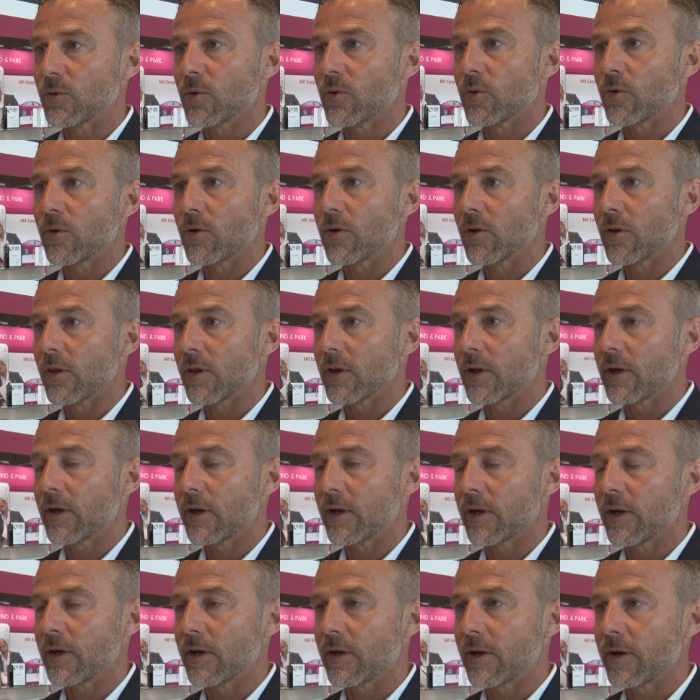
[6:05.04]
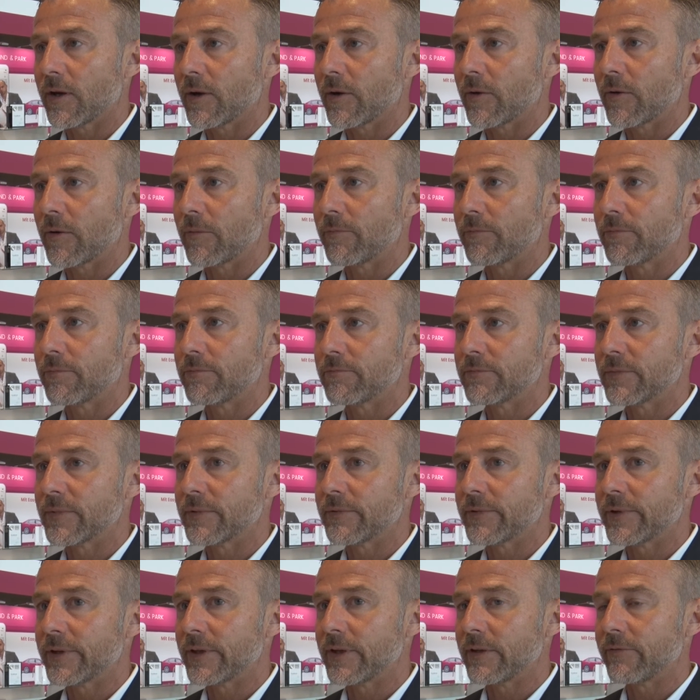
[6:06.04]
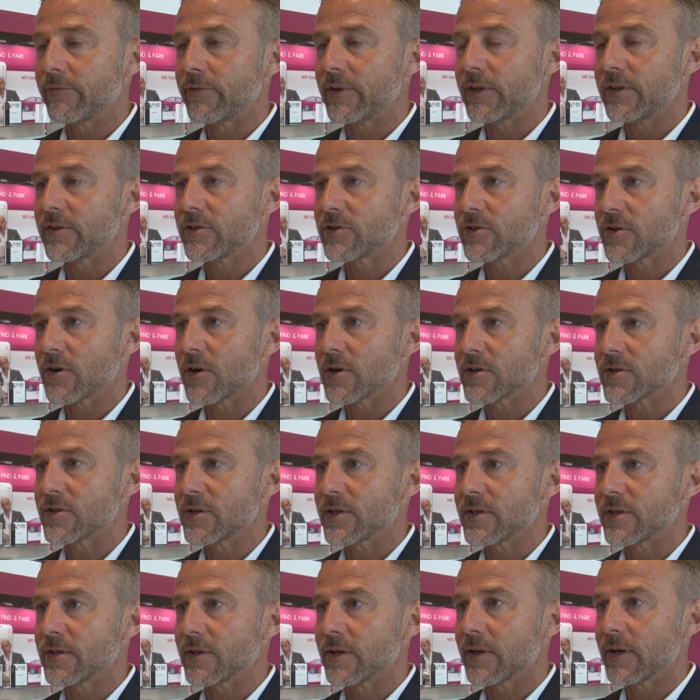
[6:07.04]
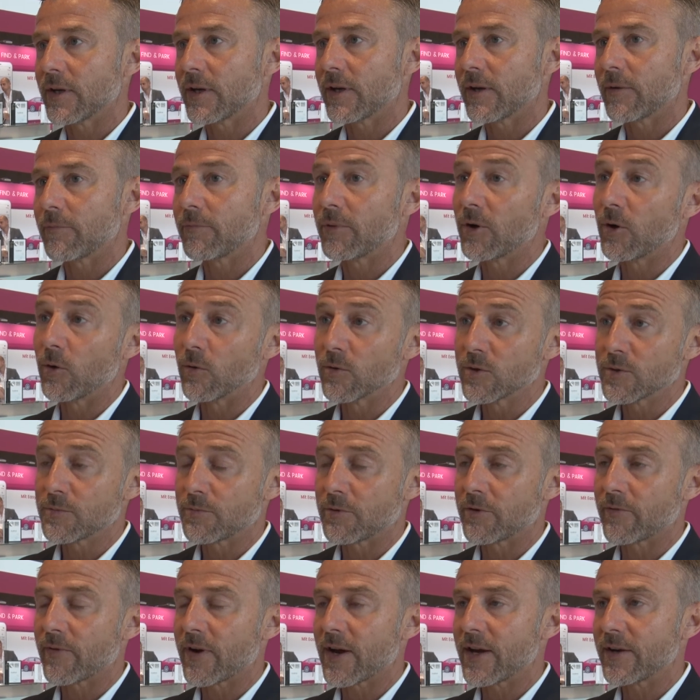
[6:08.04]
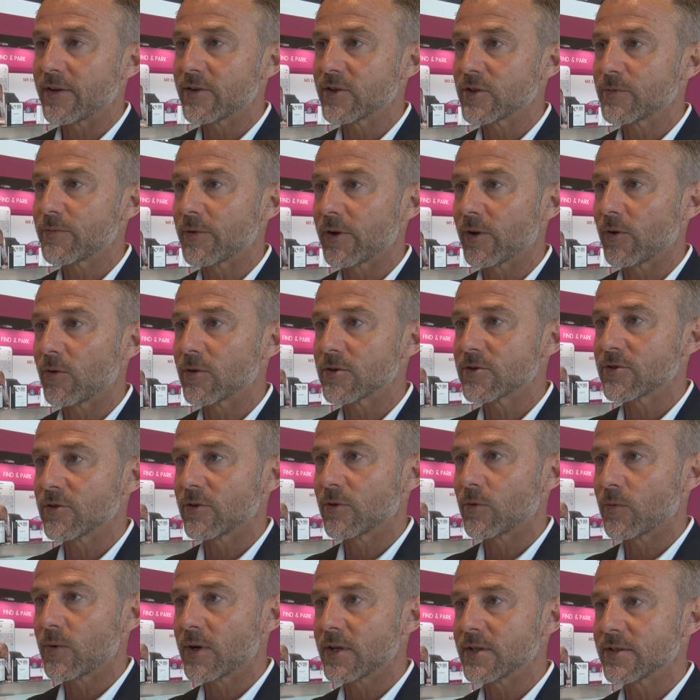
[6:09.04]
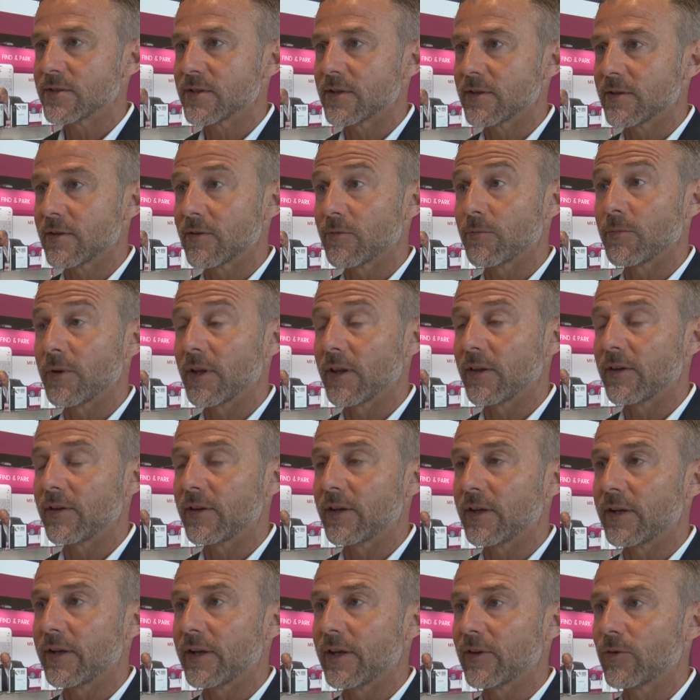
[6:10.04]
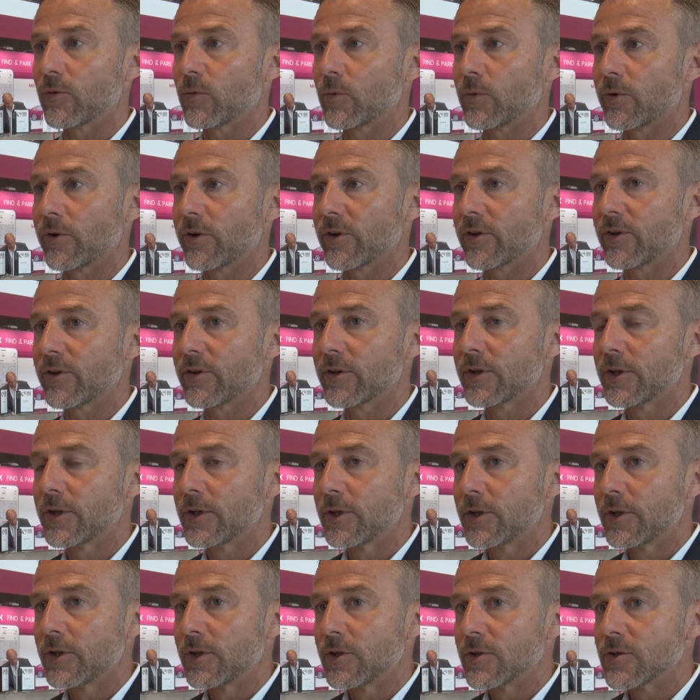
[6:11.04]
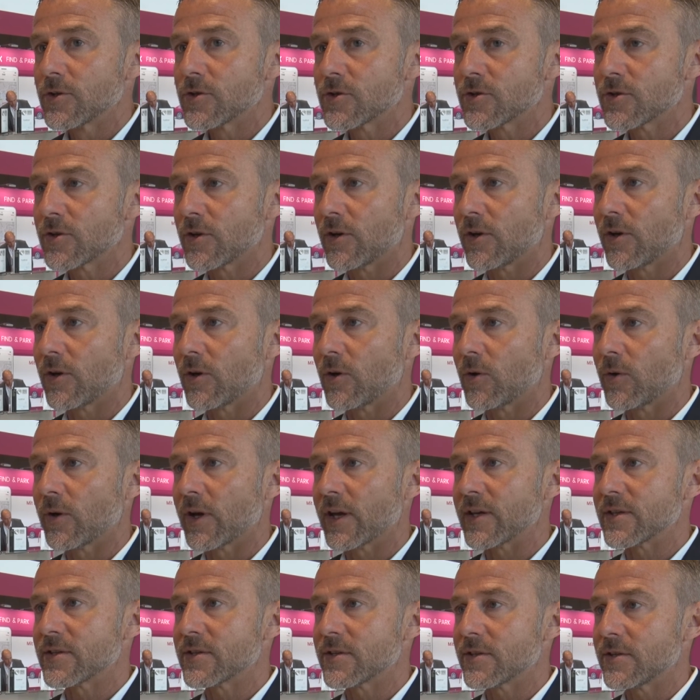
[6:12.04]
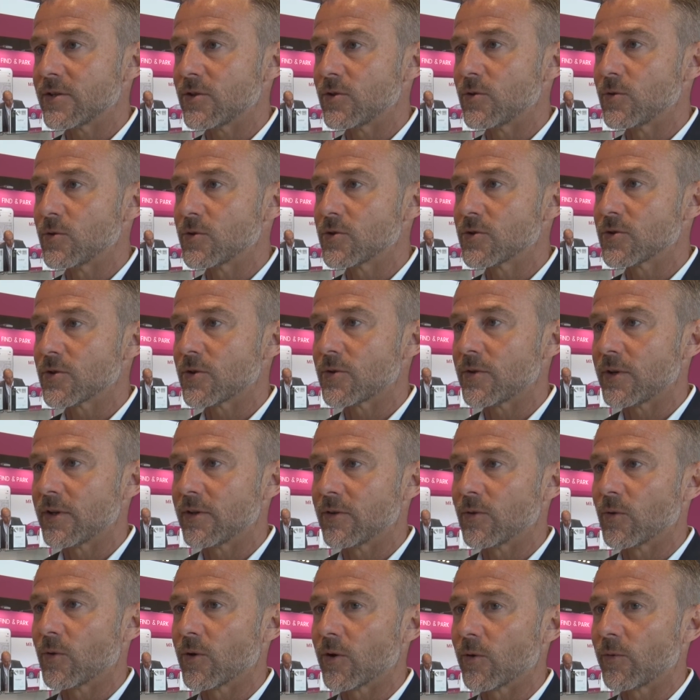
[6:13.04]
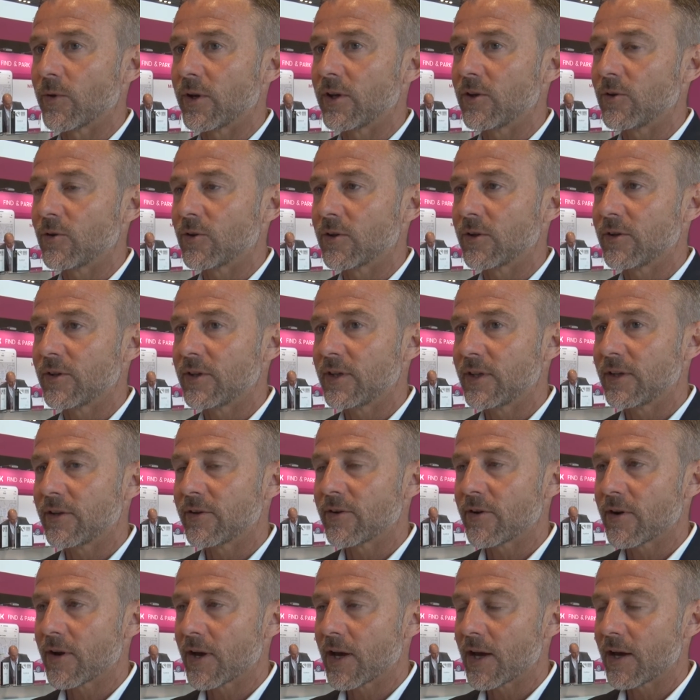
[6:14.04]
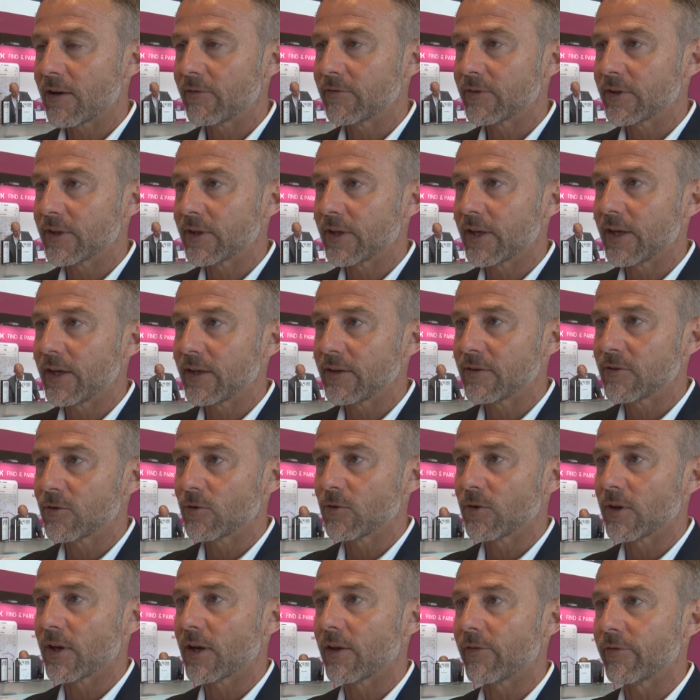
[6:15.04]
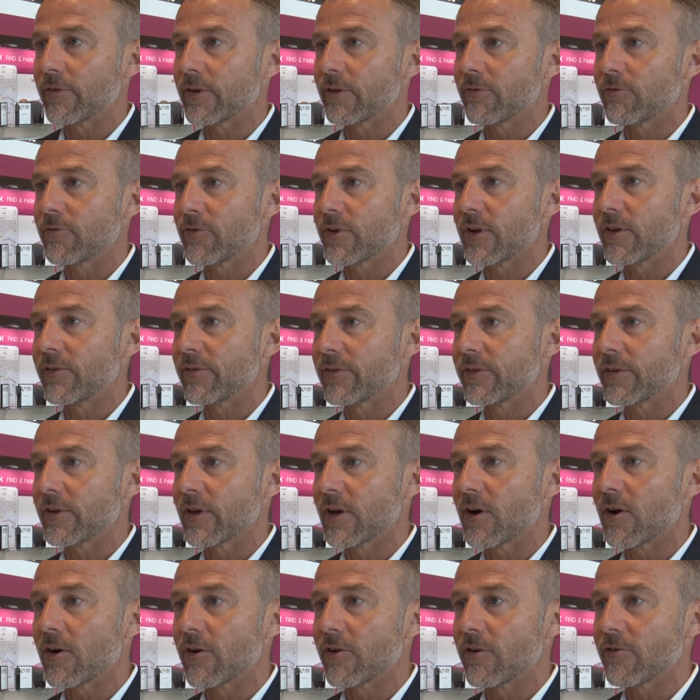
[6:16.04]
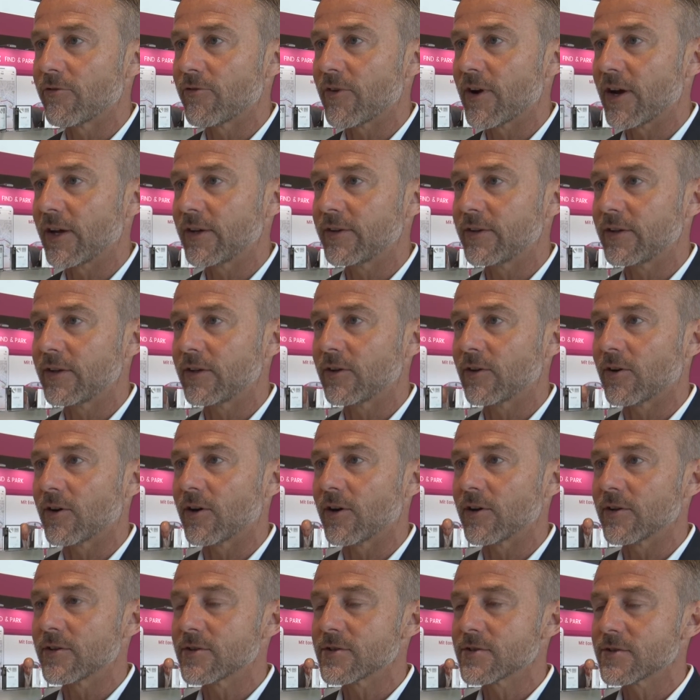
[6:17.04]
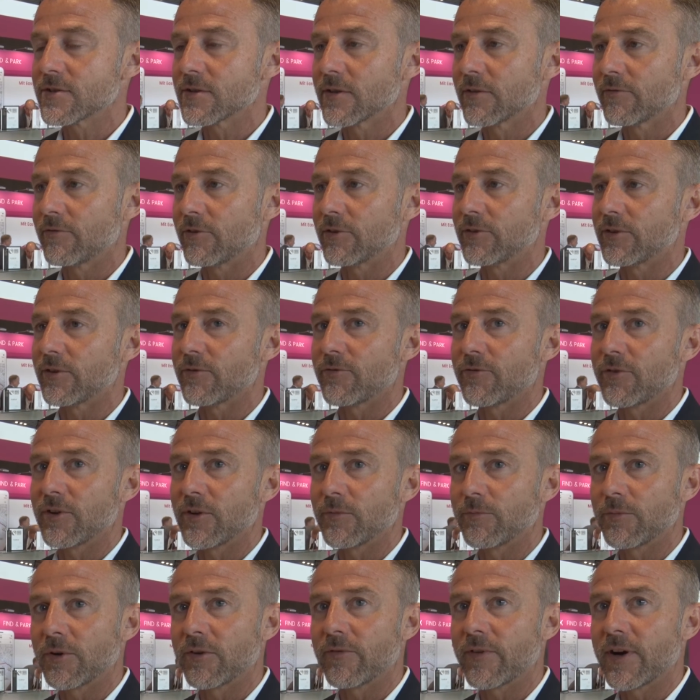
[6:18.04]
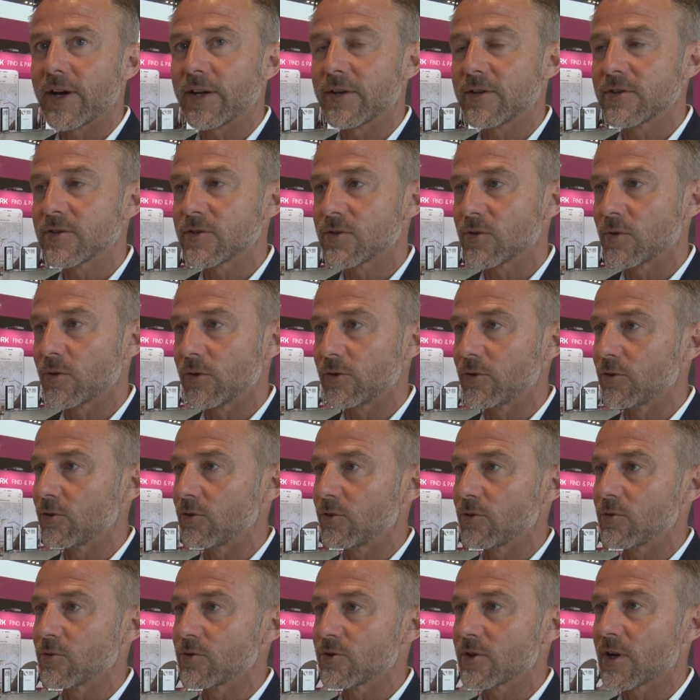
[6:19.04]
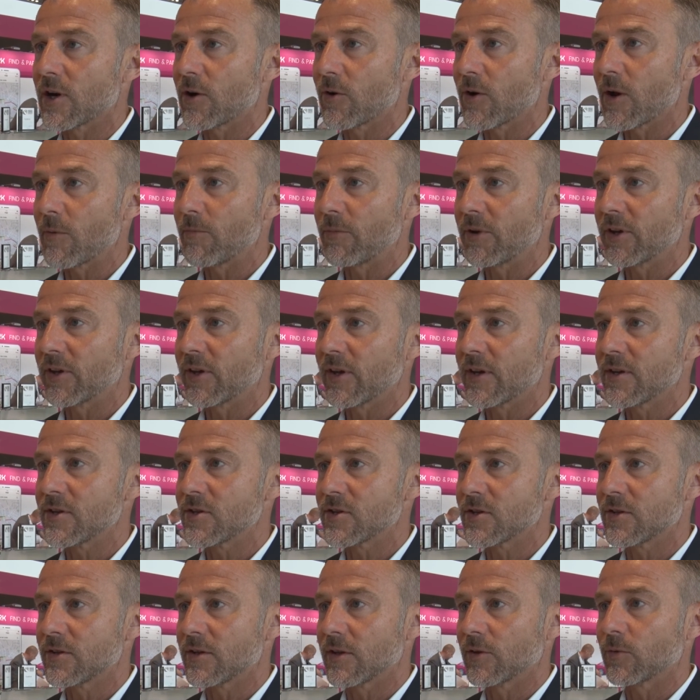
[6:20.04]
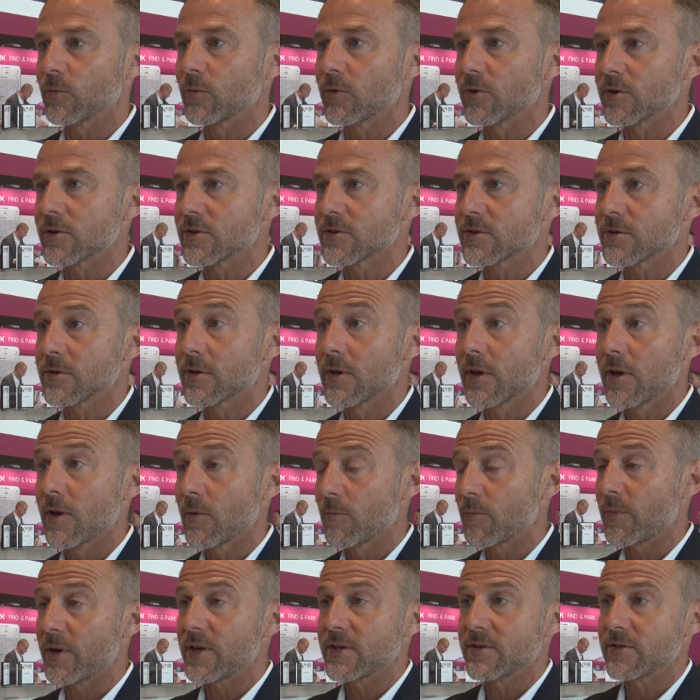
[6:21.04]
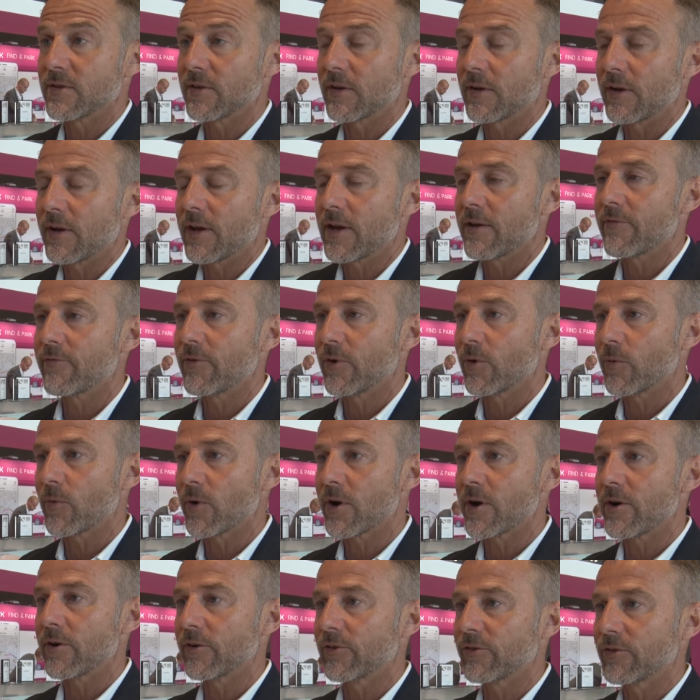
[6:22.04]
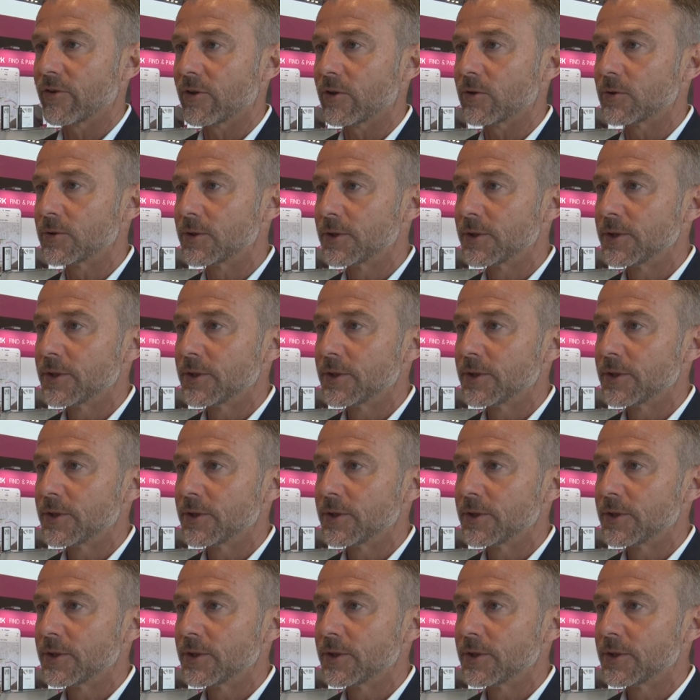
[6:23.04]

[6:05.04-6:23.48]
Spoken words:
all EV charging poles providers, but also the ones that are building a network. So as a user in Norway, you could either have 8 to 10 different RFID cards for different providers, or you use our application that works basically everywhere. So